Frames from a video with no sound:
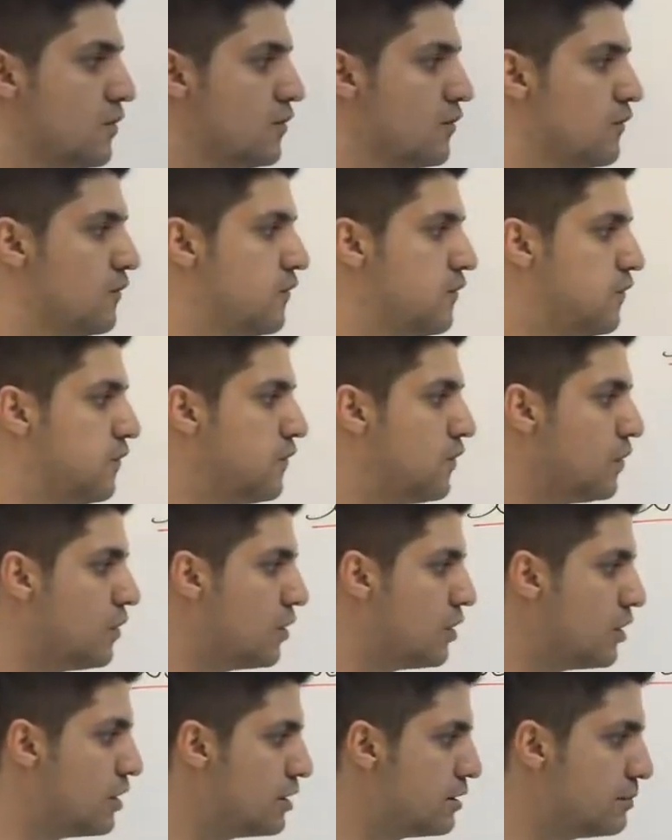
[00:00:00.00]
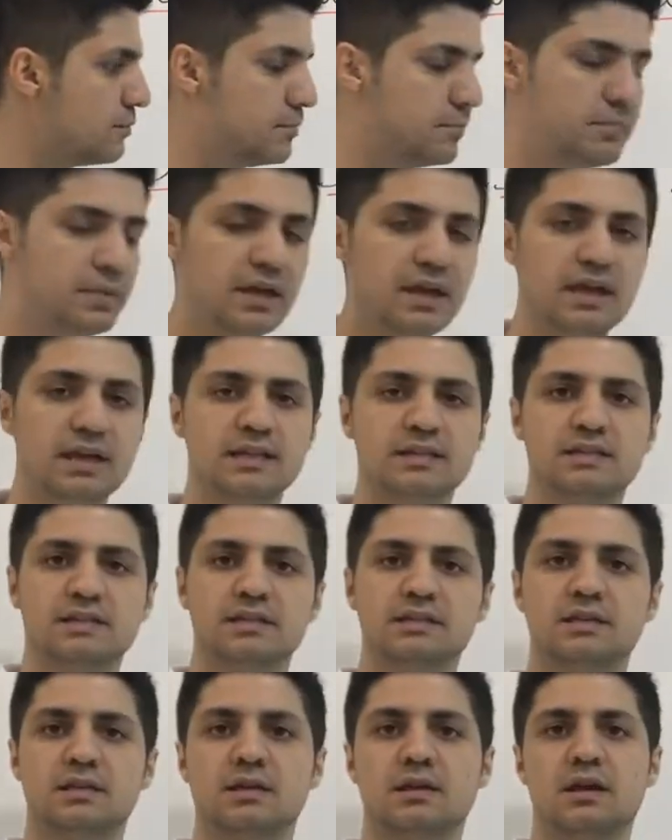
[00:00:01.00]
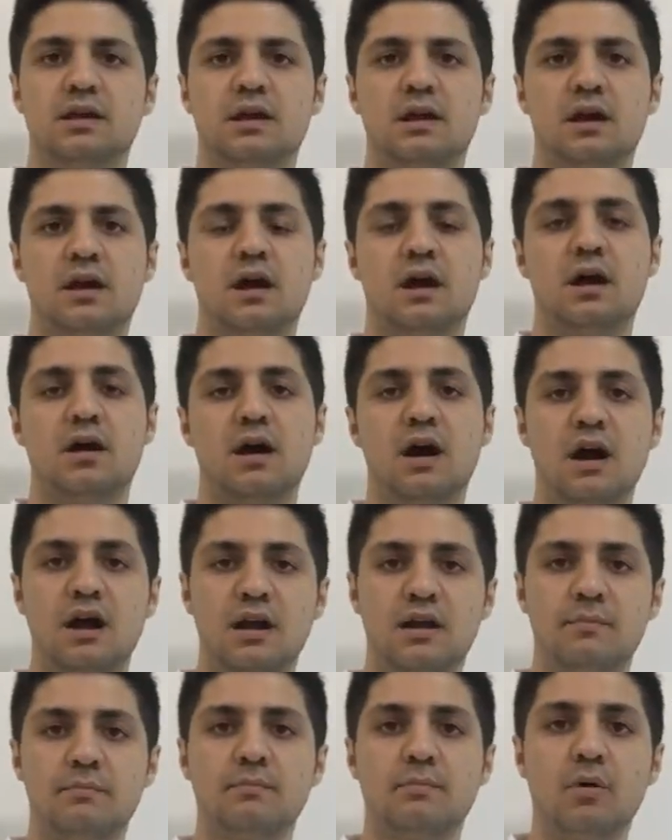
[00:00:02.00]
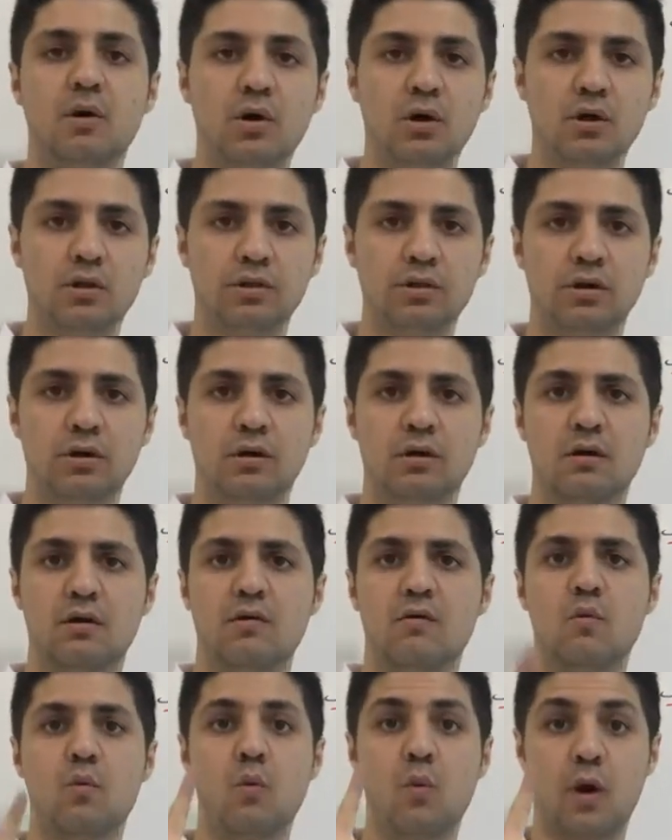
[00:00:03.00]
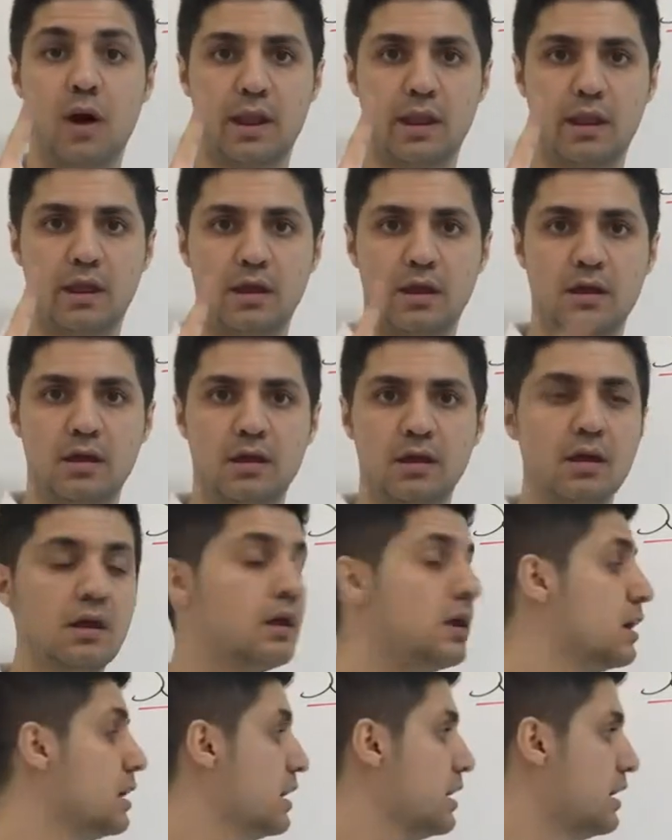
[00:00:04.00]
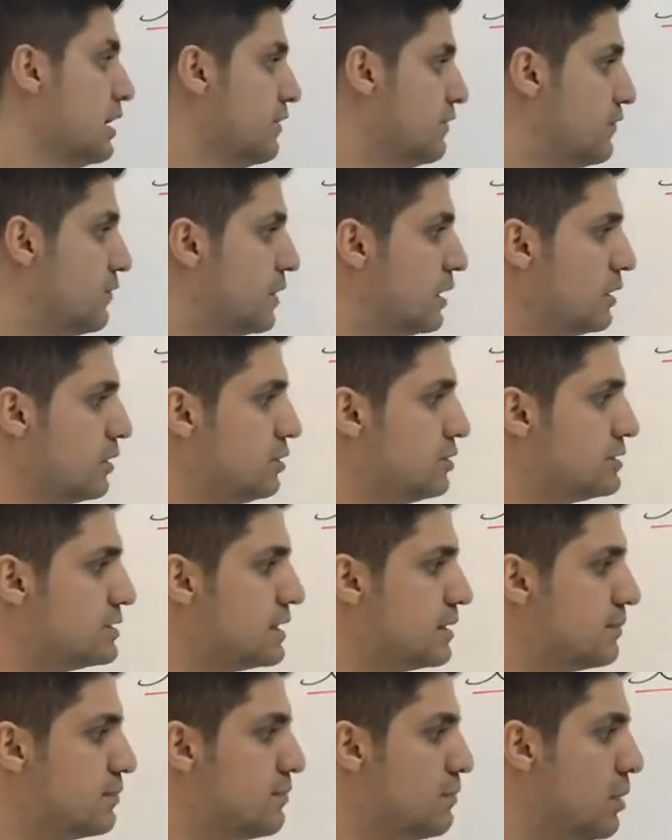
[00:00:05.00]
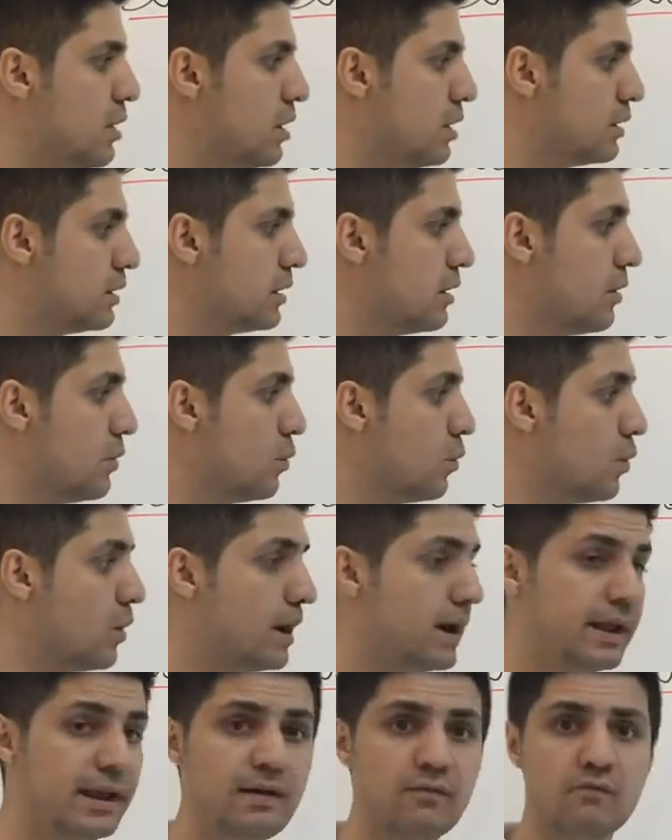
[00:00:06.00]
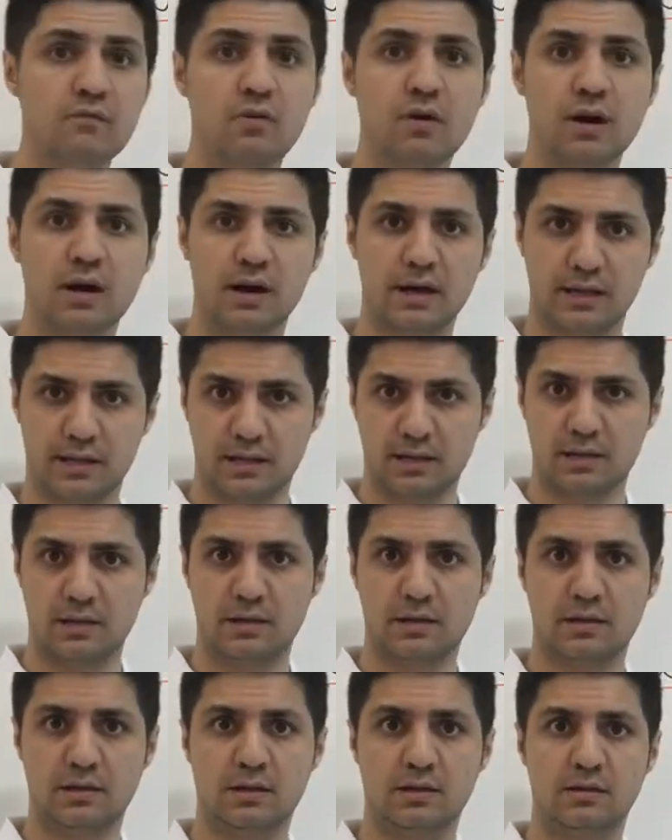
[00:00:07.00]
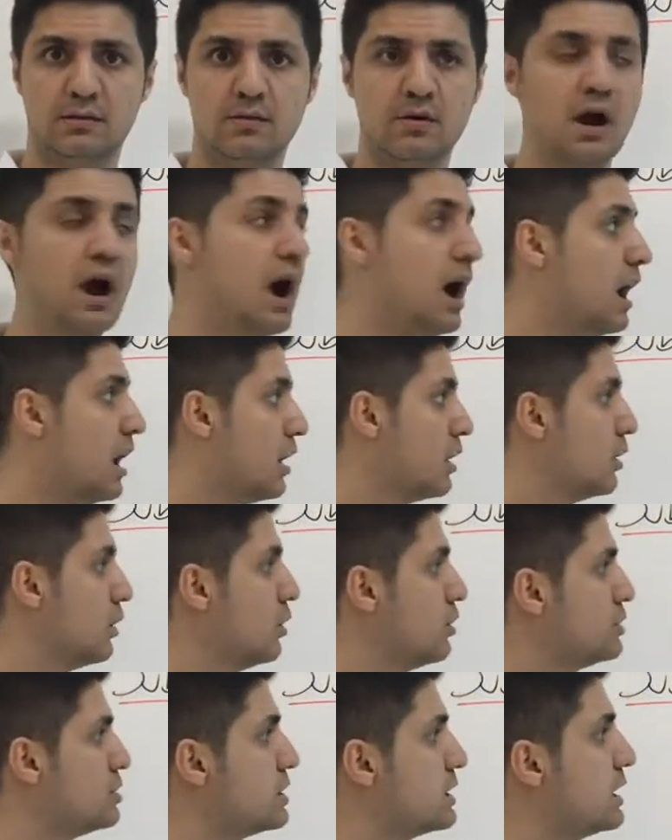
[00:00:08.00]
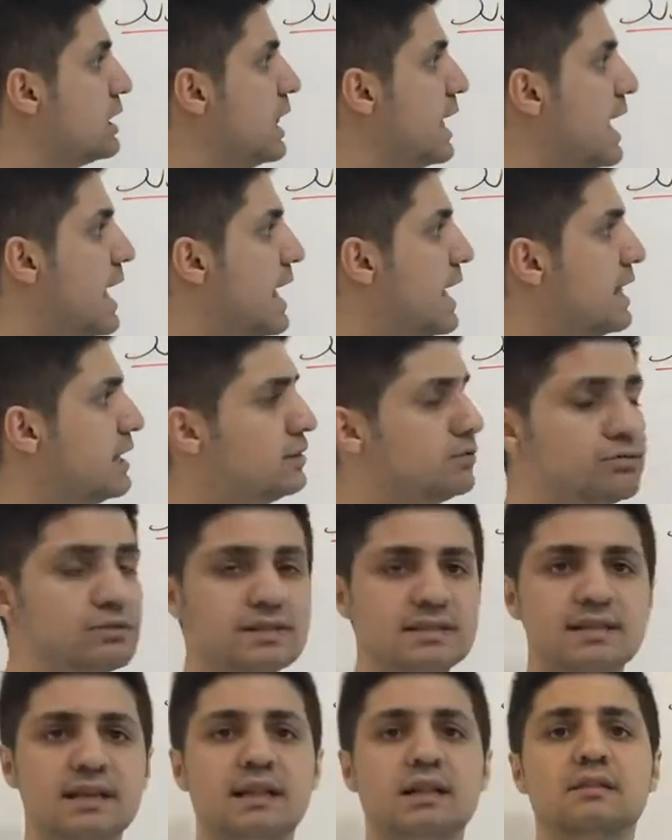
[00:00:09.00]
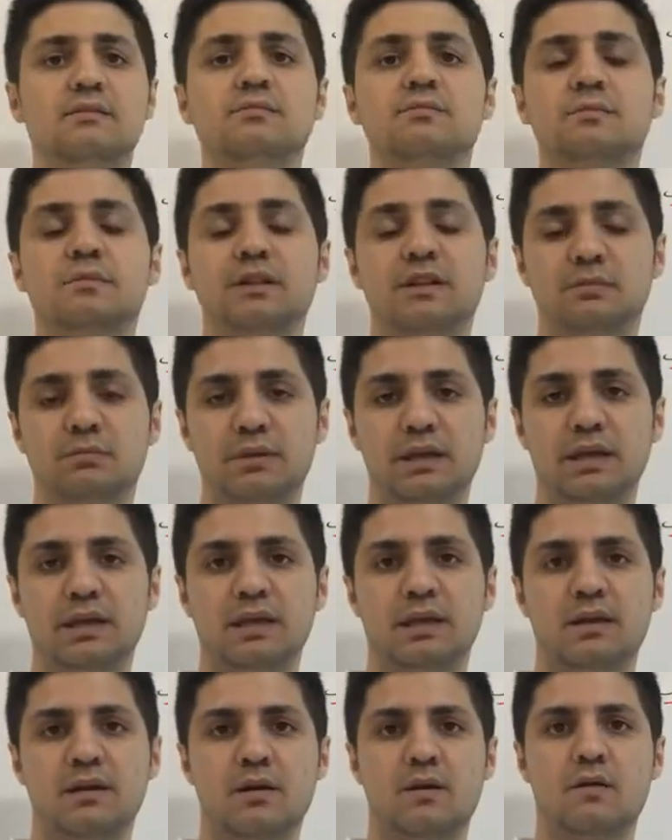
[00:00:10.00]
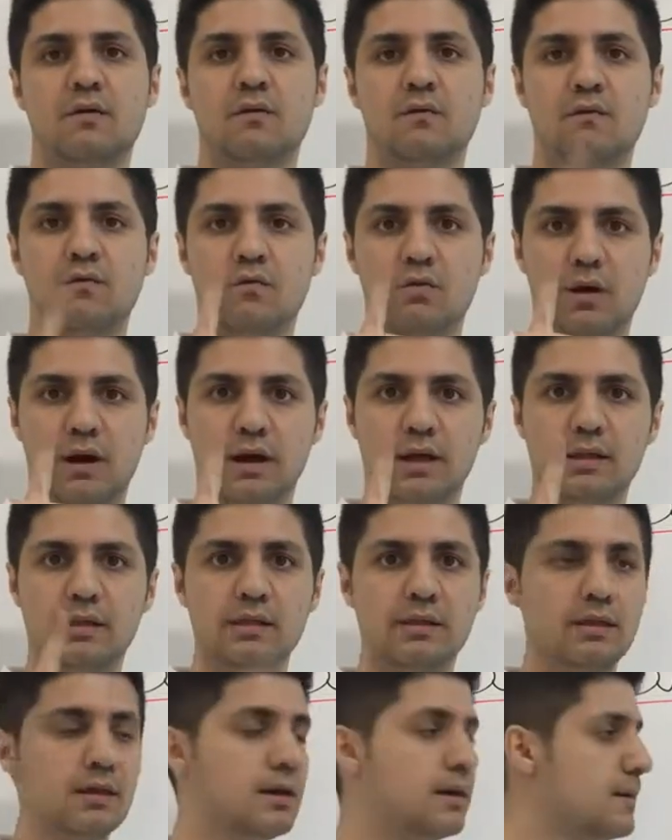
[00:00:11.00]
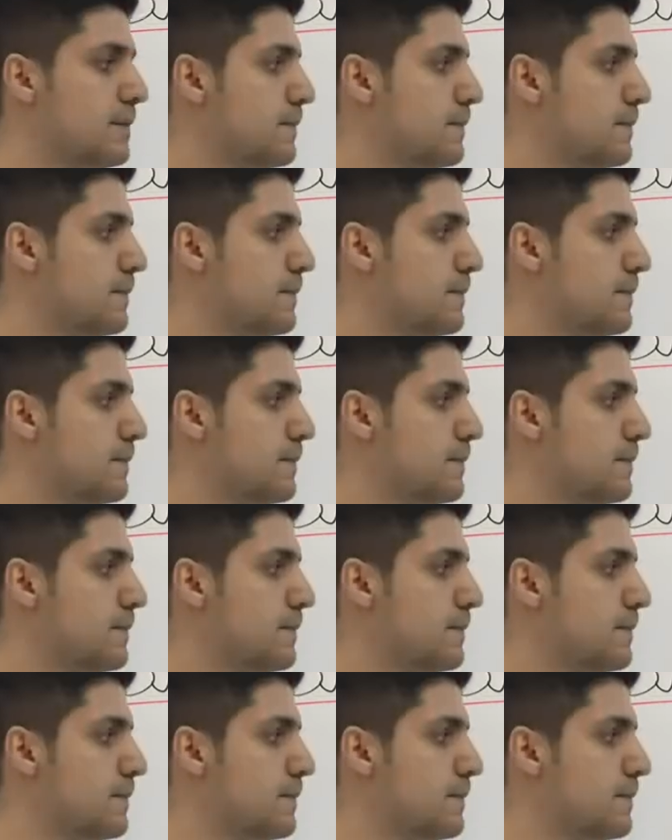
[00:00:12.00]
4 bits are both 1. If we're using both 1 and 1, our logical AND result will be 1.